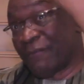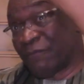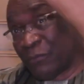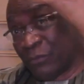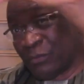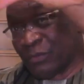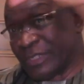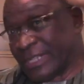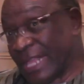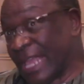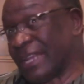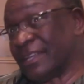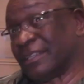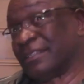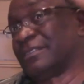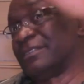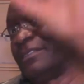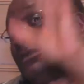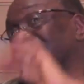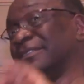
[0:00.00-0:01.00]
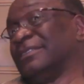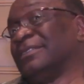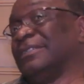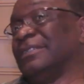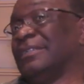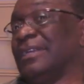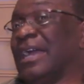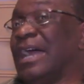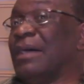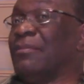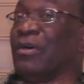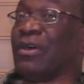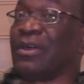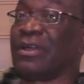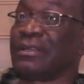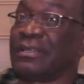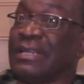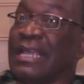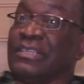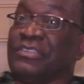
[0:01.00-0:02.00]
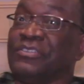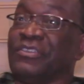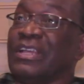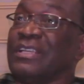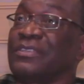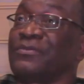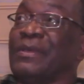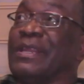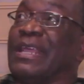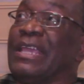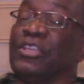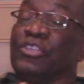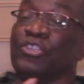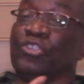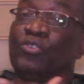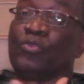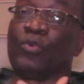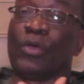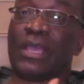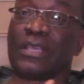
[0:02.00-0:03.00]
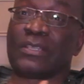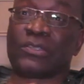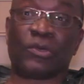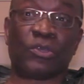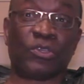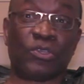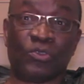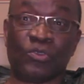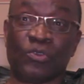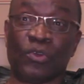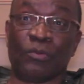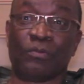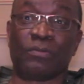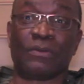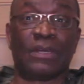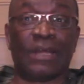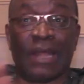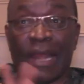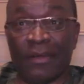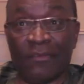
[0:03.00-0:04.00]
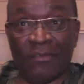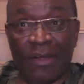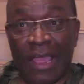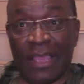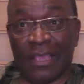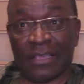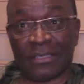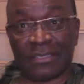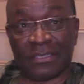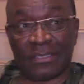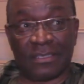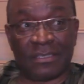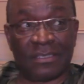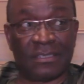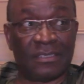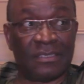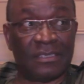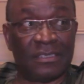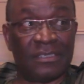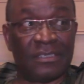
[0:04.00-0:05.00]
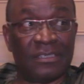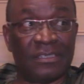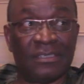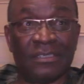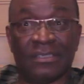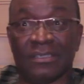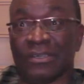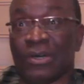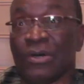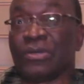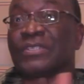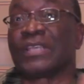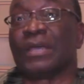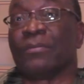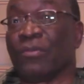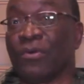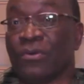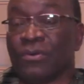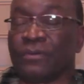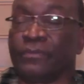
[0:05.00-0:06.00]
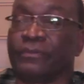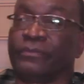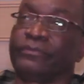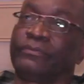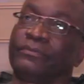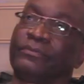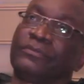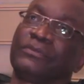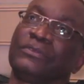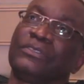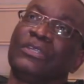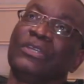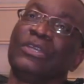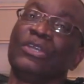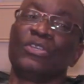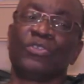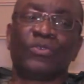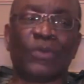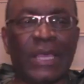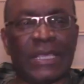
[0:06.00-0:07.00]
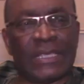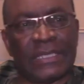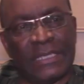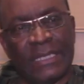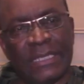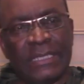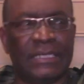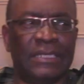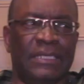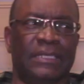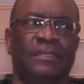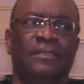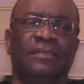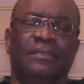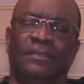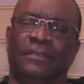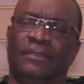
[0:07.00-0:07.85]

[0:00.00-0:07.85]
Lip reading: food then among Nigerians, whether in US or in Europe, ground rice or semo. So I sneaked in.